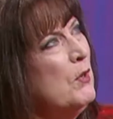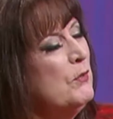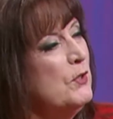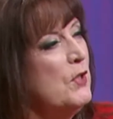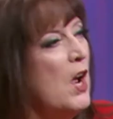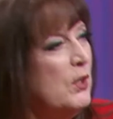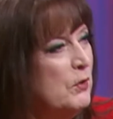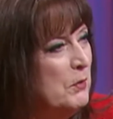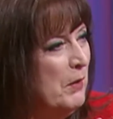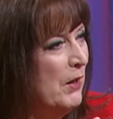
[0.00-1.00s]
on for a
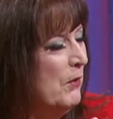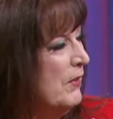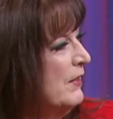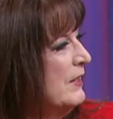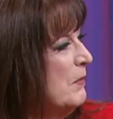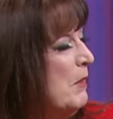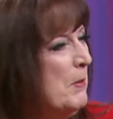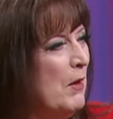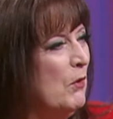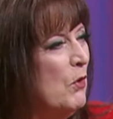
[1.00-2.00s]
doctorate in bioethics, and
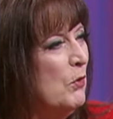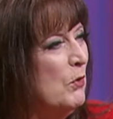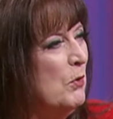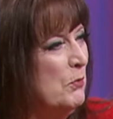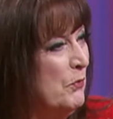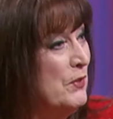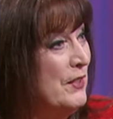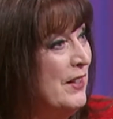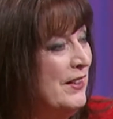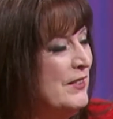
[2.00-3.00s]
maybe I'll go to Rome for
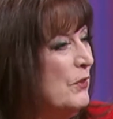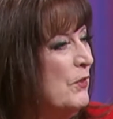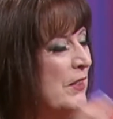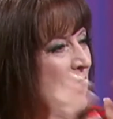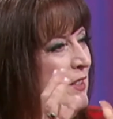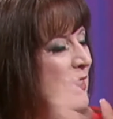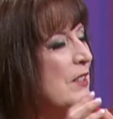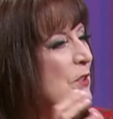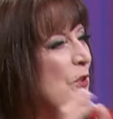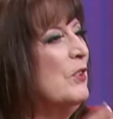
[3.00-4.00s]
studies. So
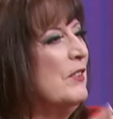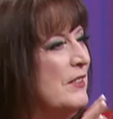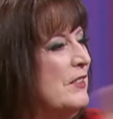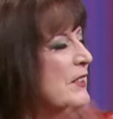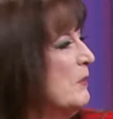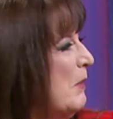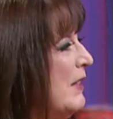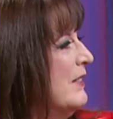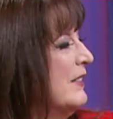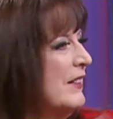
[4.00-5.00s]
this girl is just
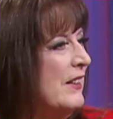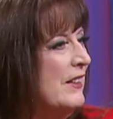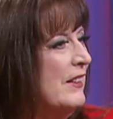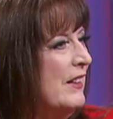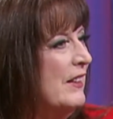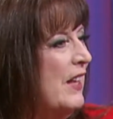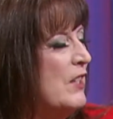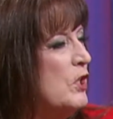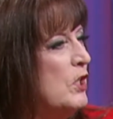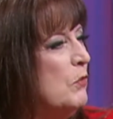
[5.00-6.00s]
amazing in
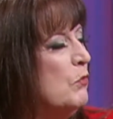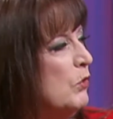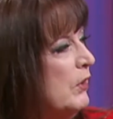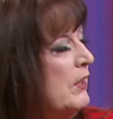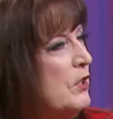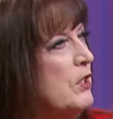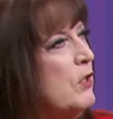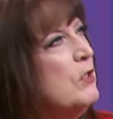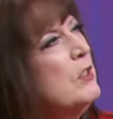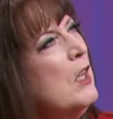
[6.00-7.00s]
that she
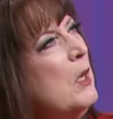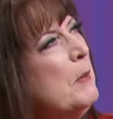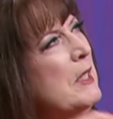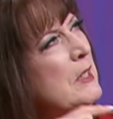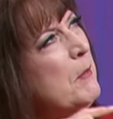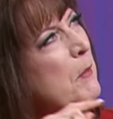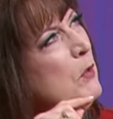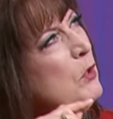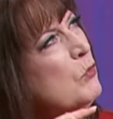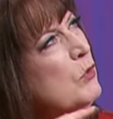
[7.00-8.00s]
goes, because I'm
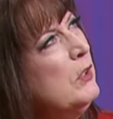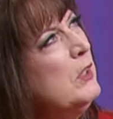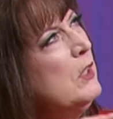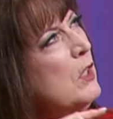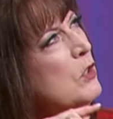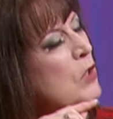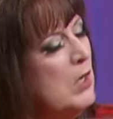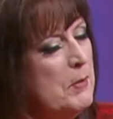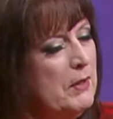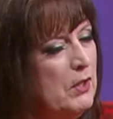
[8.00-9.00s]
going to really
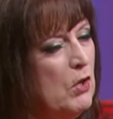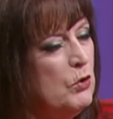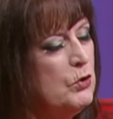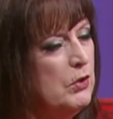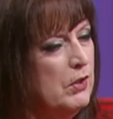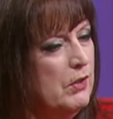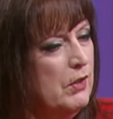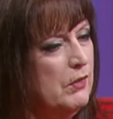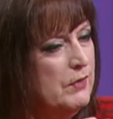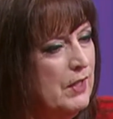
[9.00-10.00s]
talk about the culture
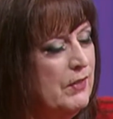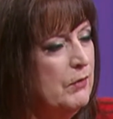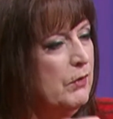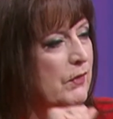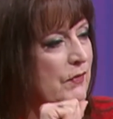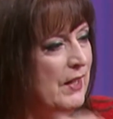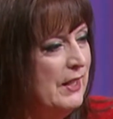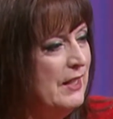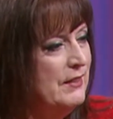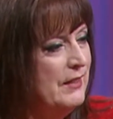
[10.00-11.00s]
of death and really fight
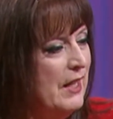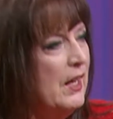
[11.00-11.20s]
against that.